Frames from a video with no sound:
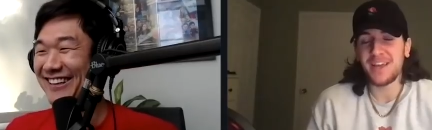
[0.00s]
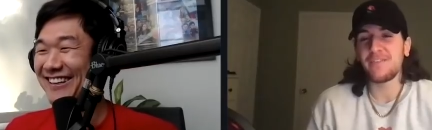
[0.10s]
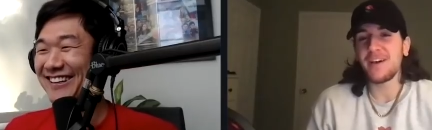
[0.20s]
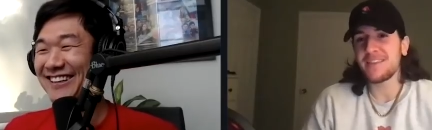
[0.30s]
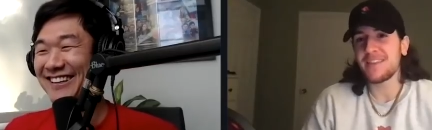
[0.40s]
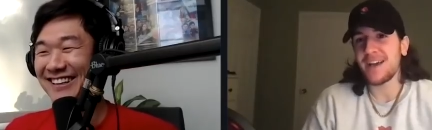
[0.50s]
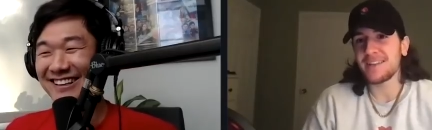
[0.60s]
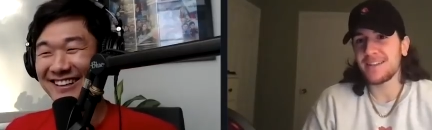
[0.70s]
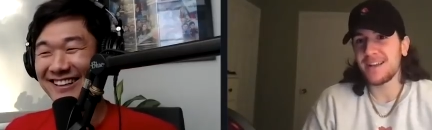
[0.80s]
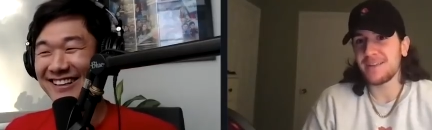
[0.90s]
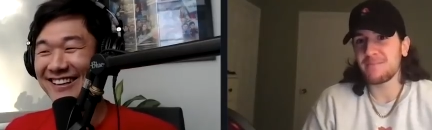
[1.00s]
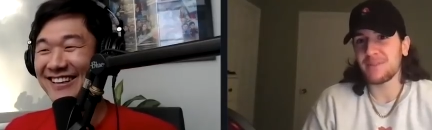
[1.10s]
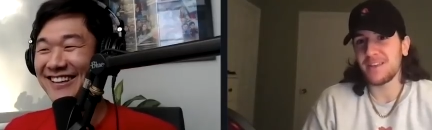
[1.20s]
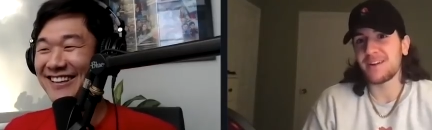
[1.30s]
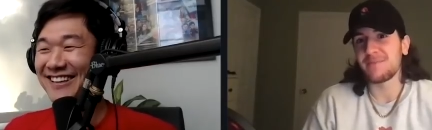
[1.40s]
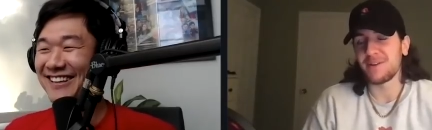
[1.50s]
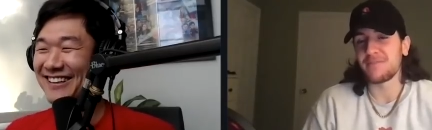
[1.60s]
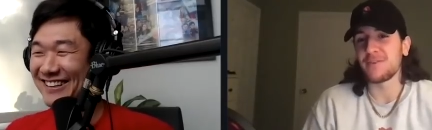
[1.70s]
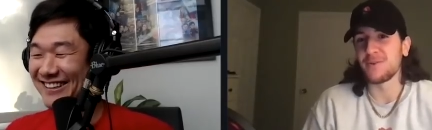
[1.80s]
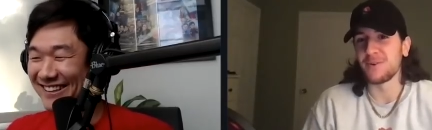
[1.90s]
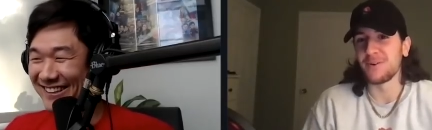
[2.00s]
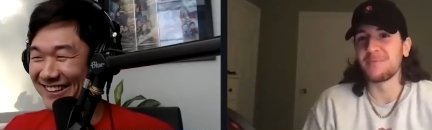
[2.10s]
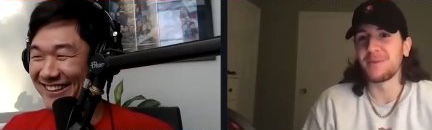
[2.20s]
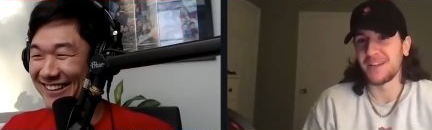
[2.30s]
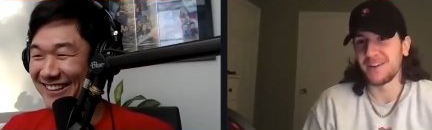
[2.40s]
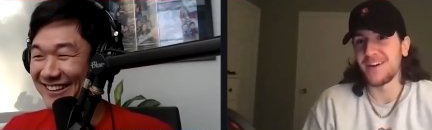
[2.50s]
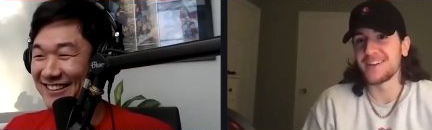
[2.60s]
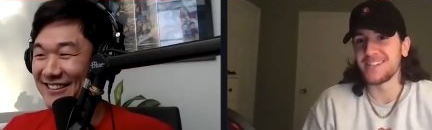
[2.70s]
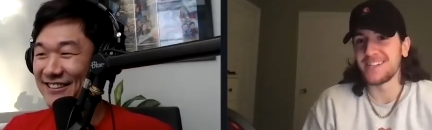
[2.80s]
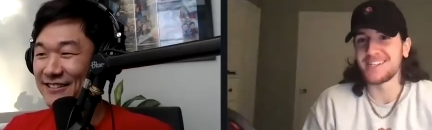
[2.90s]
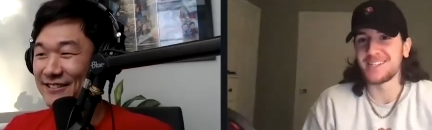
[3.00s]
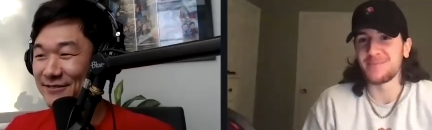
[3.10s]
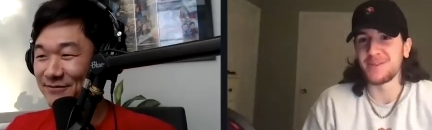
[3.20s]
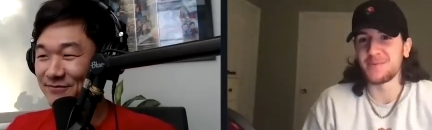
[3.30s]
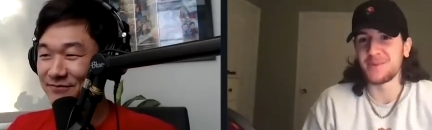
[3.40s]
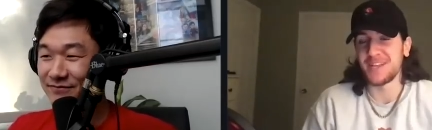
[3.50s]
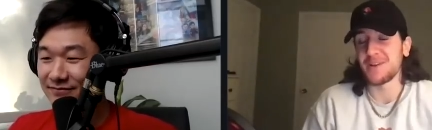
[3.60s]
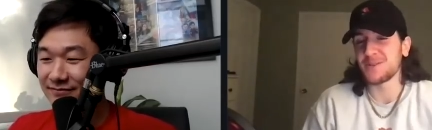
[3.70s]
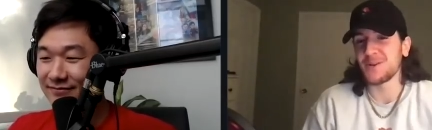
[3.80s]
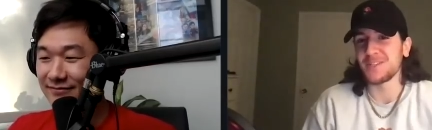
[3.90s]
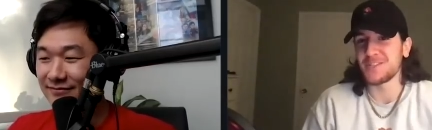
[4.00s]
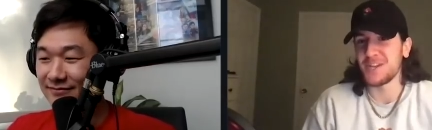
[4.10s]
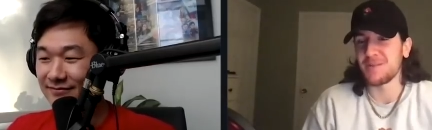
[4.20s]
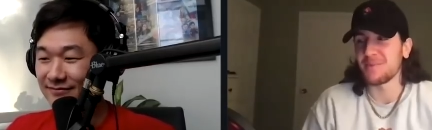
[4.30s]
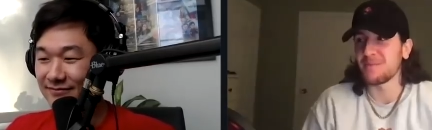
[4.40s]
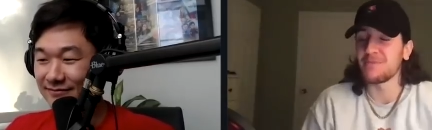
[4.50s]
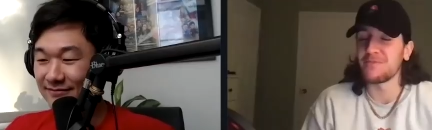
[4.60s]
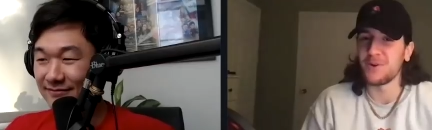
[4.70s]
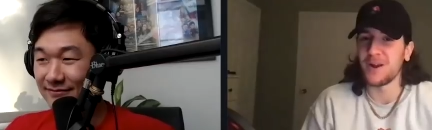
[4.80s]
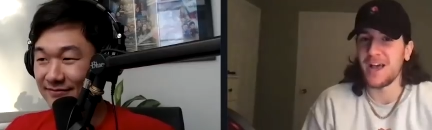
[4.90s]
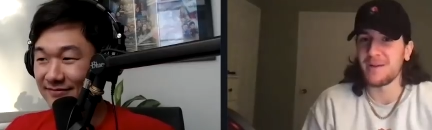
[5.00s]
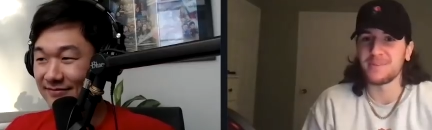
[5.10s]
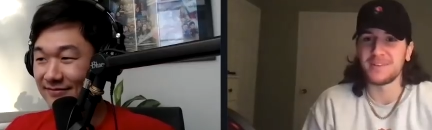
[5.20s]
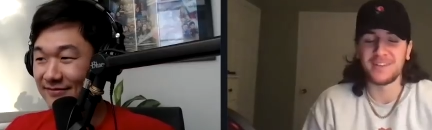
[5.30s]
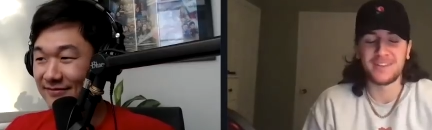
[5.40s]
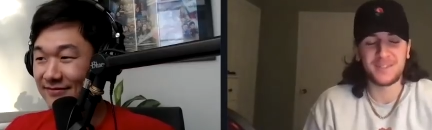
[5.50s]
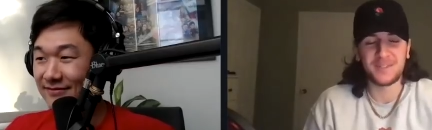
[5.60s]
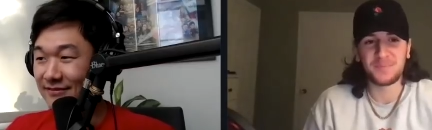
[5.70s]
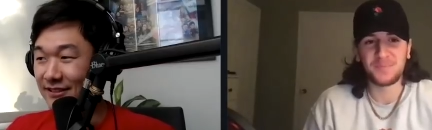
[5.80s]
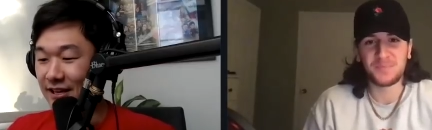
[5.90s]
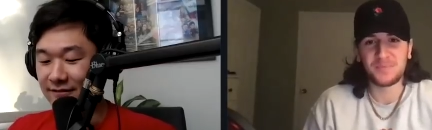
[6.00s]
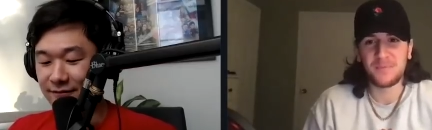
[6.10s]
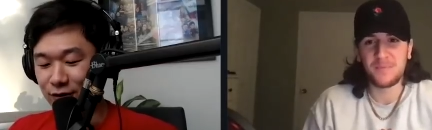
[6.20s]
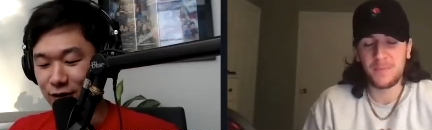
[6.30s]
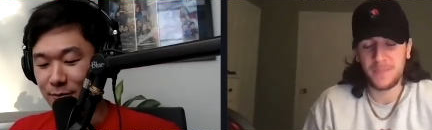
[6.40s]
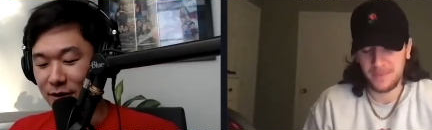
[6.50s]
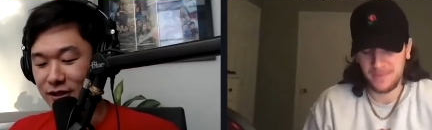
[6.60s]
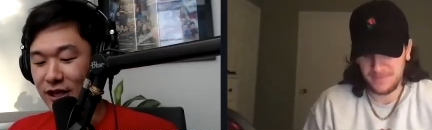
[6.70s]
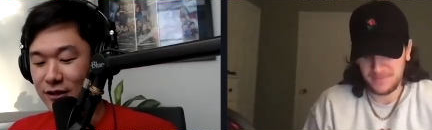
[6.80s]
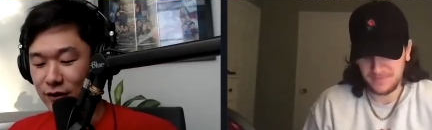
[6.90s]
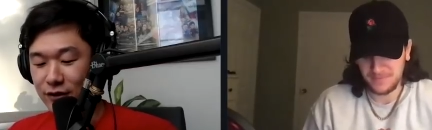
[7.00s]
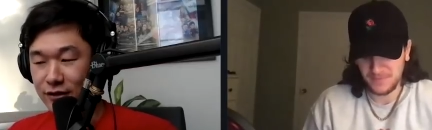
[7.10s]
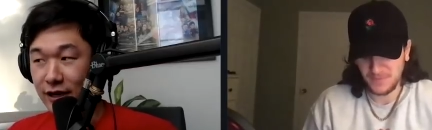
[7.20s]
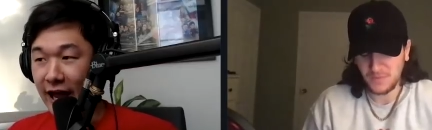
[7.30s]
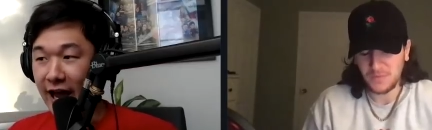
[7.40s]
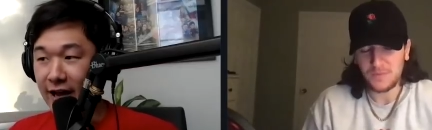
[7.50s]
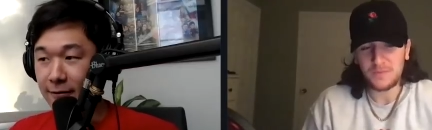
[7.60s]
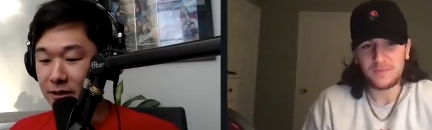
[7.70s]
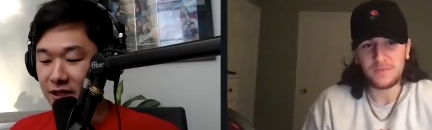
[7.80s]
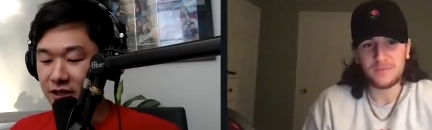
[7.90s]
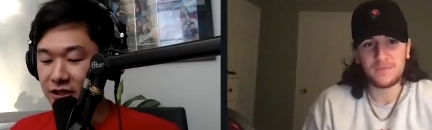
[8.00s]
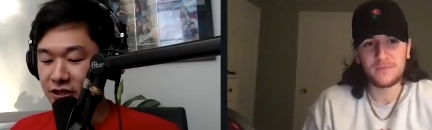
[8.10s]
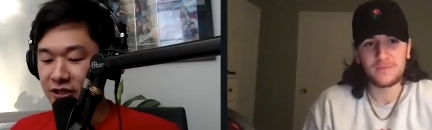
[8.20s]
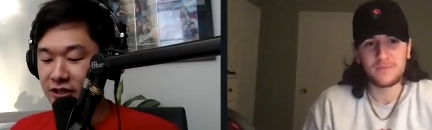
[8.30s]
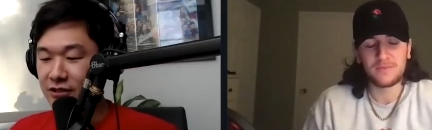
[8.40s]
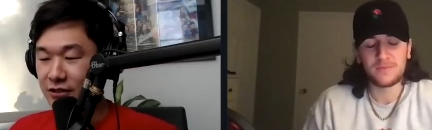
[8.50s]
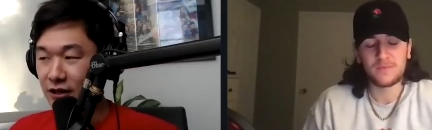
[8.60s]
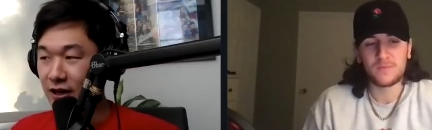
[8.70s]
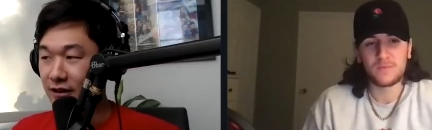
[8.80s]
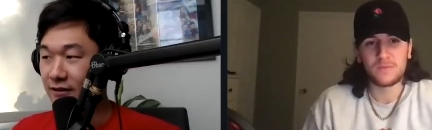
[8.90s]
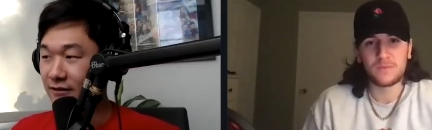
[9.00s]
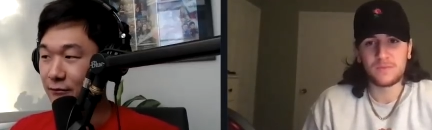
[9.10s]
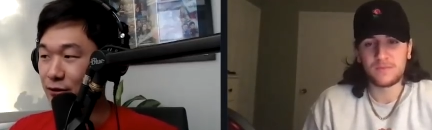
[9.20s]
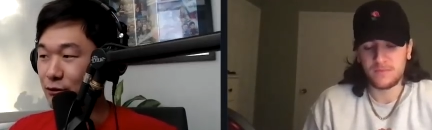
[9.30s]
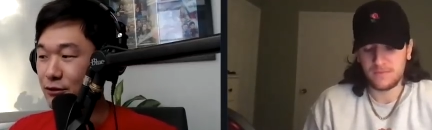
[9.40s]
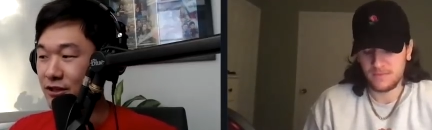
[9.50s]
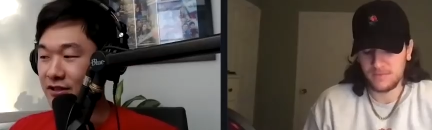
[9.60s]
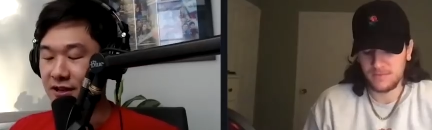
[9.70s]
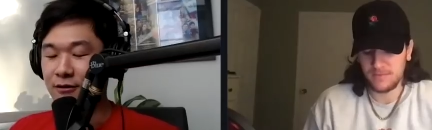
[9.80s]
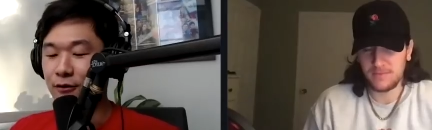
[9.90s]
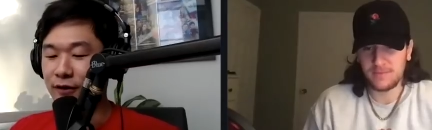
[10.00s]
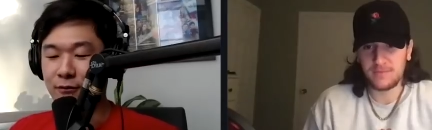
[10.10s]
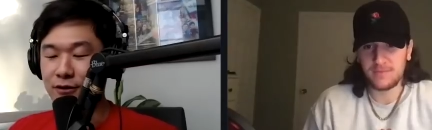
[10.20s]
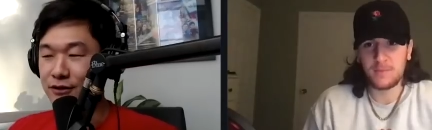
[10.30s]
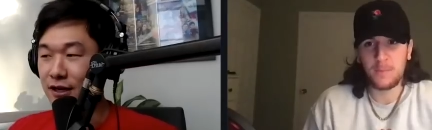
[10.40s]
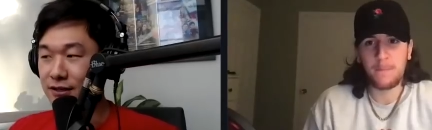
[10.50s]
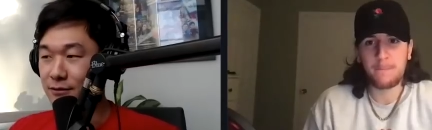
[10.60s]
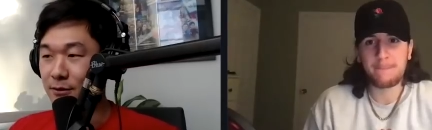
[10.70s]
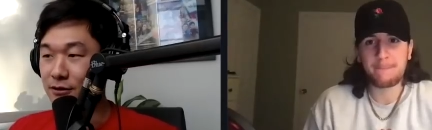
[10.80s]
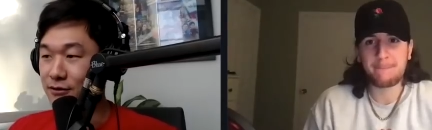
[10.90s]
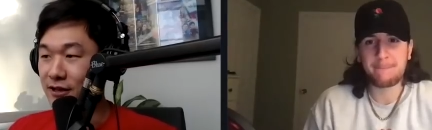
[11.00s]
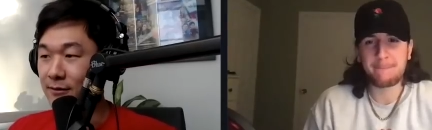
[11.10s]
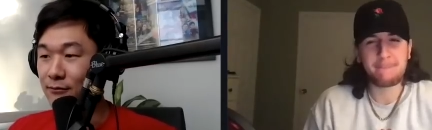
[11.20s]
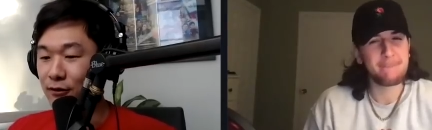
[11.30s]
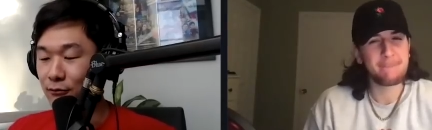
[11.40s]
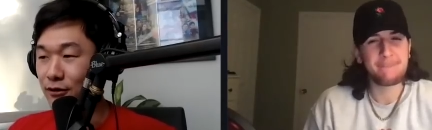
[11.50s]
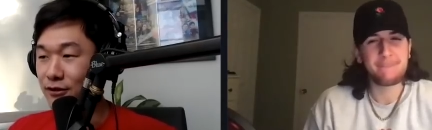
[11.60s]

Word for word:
Speaker 1: If I die tonight, play that at my funeral, my congratulations speech, because I was called a champion before it happened.
Speaker 2: Yeah, for sure. Make sure you guys follow Scott at BDGE Scott with two T's. I don't know if anyone Scott spells their name with one